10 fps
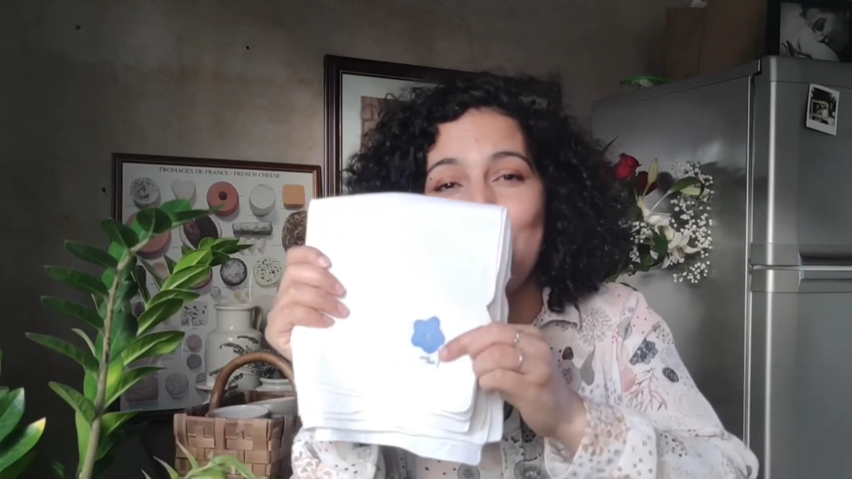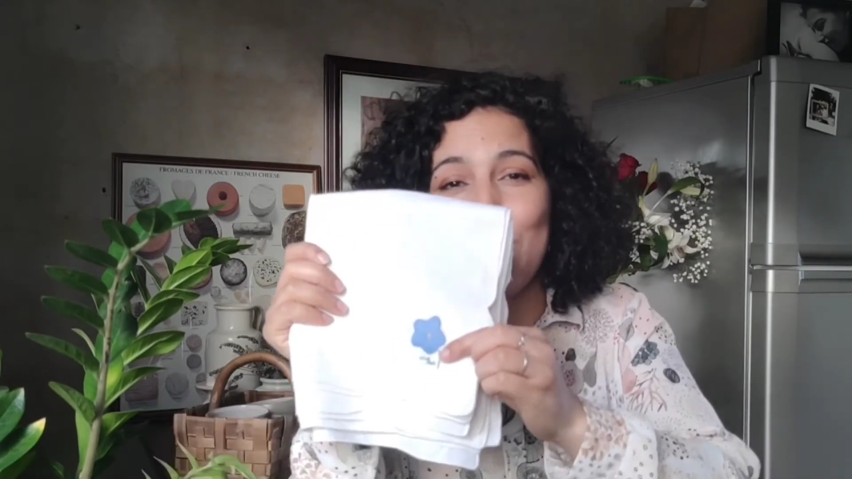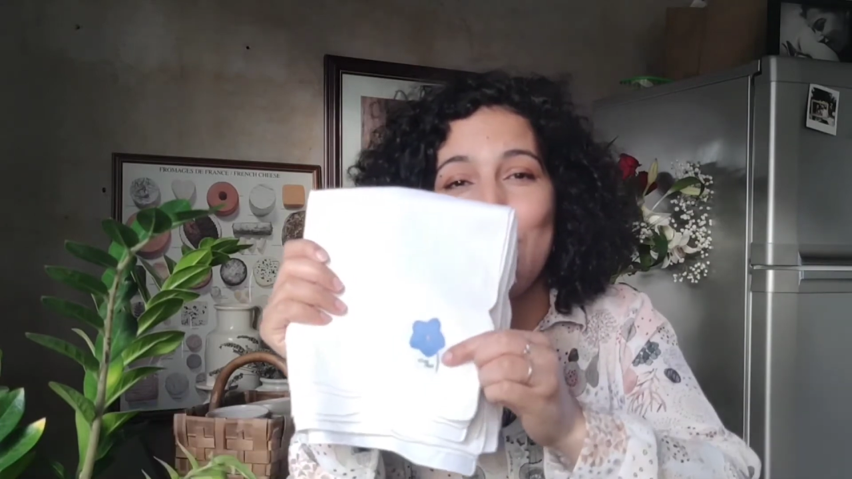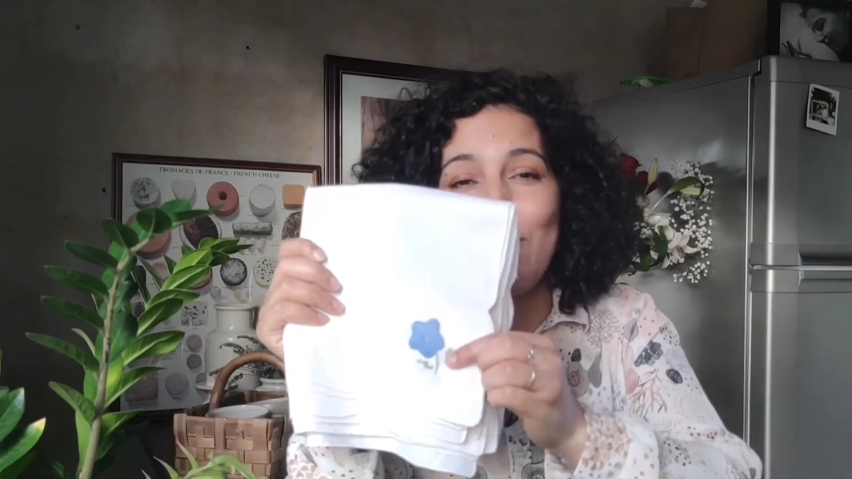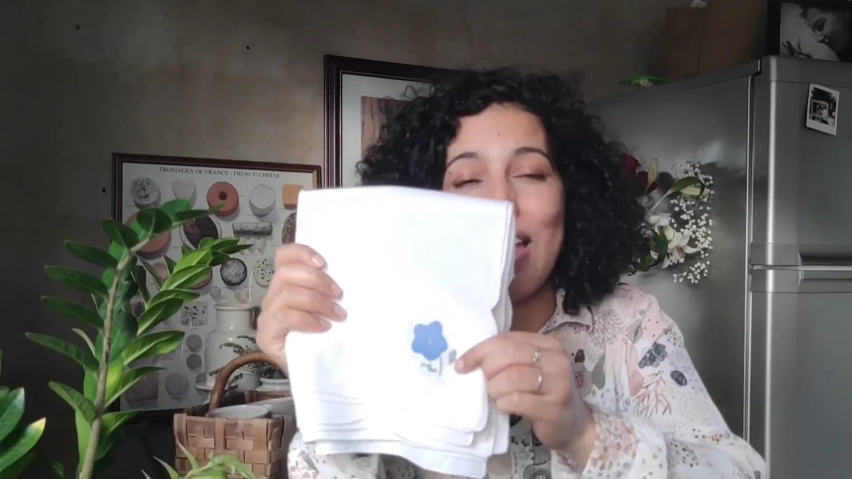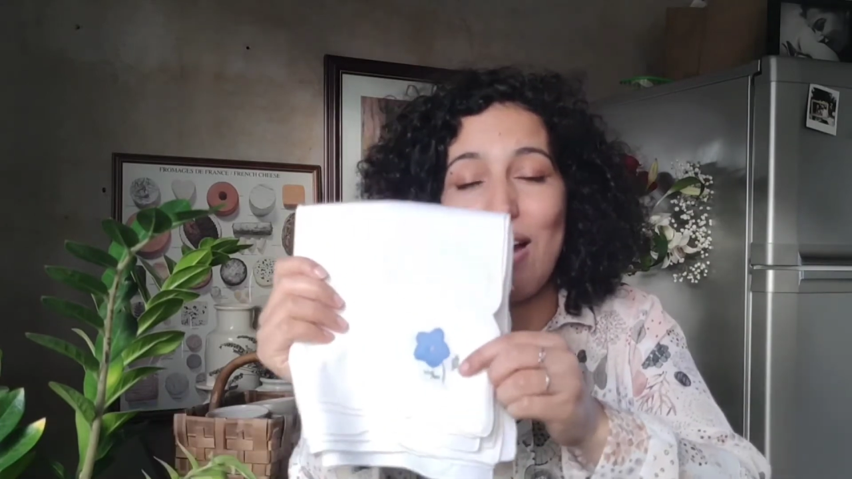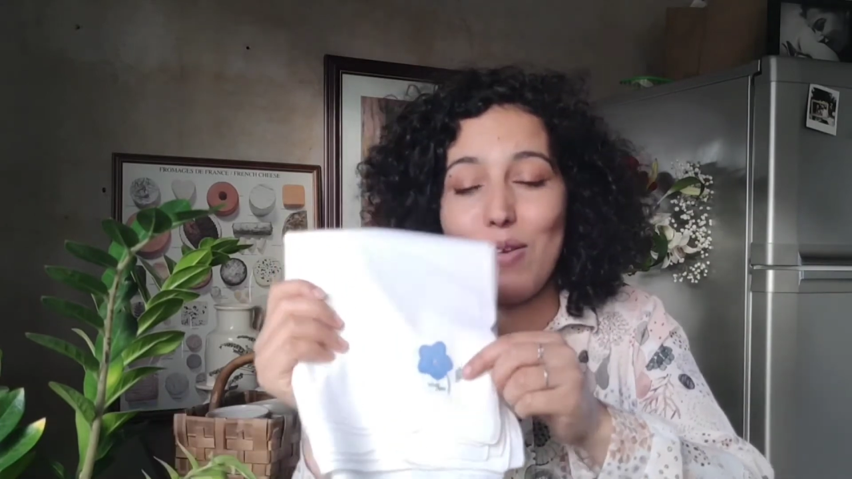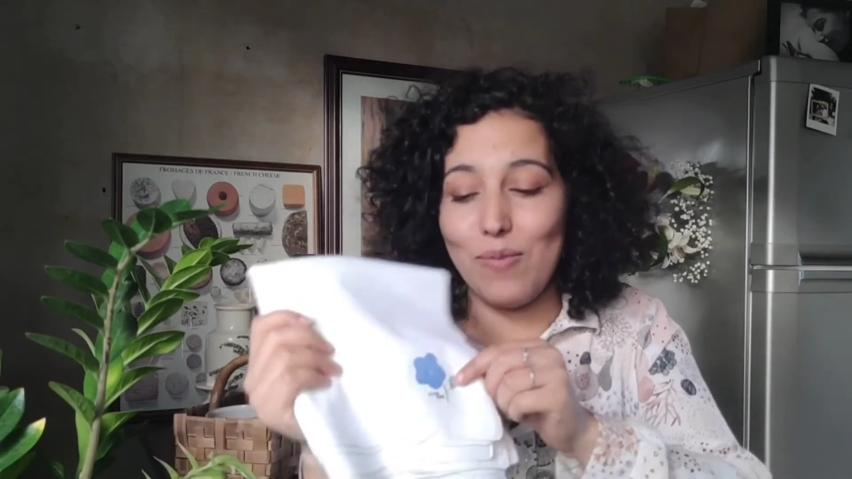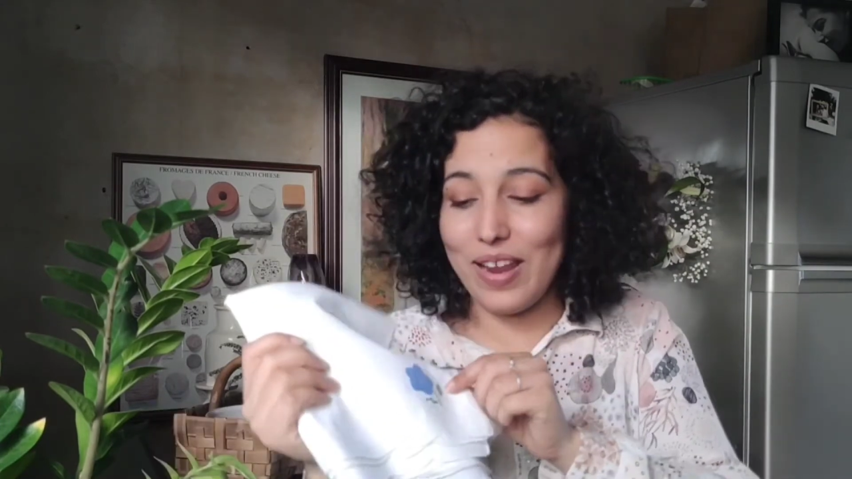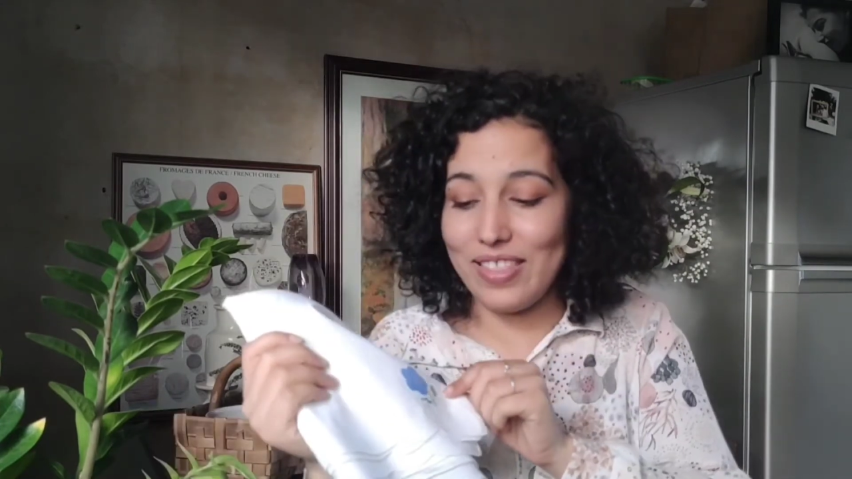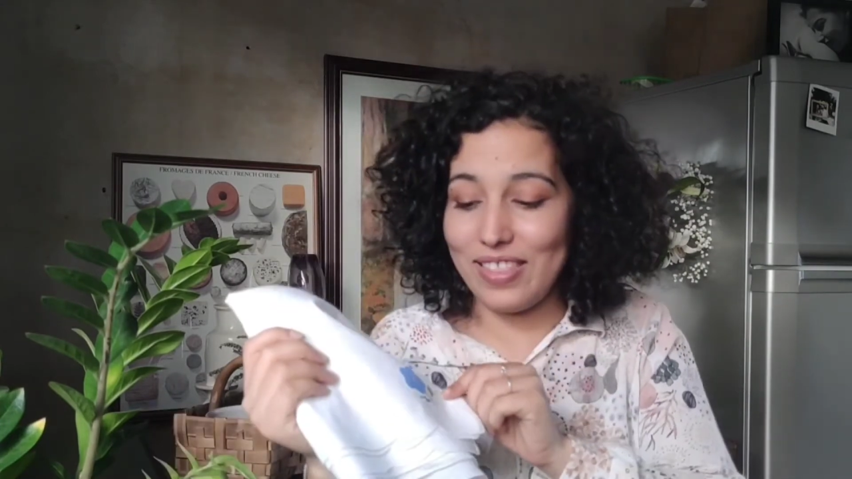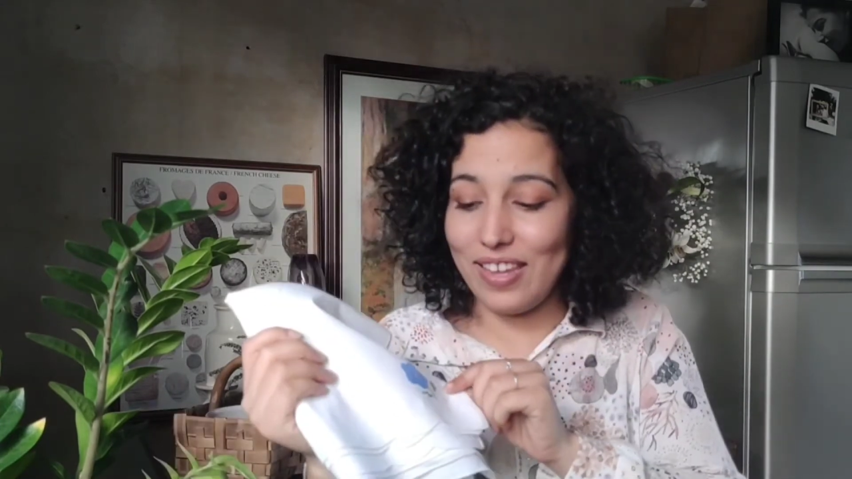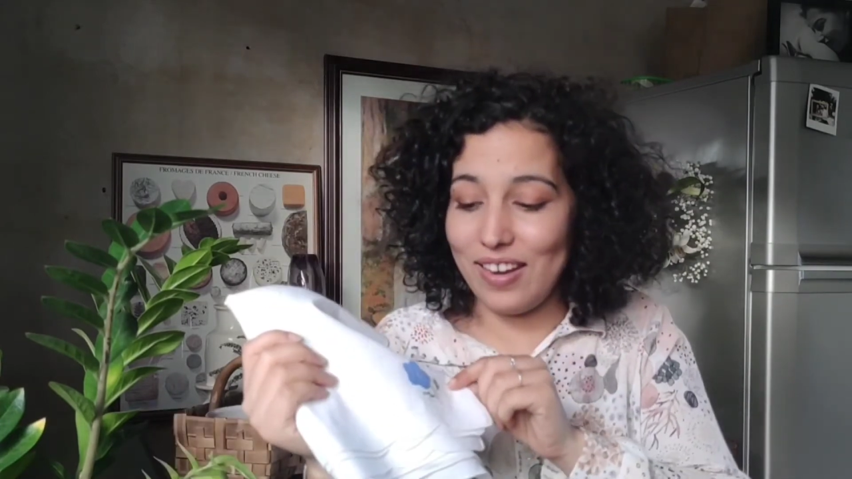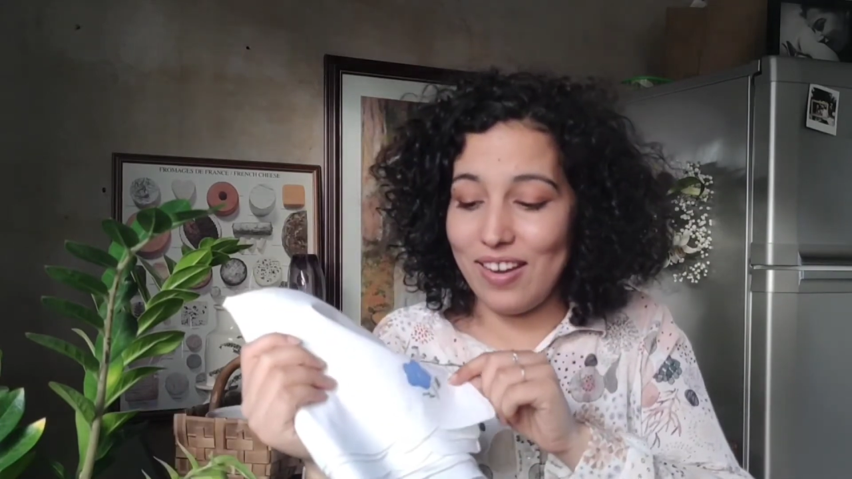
blue flower right there.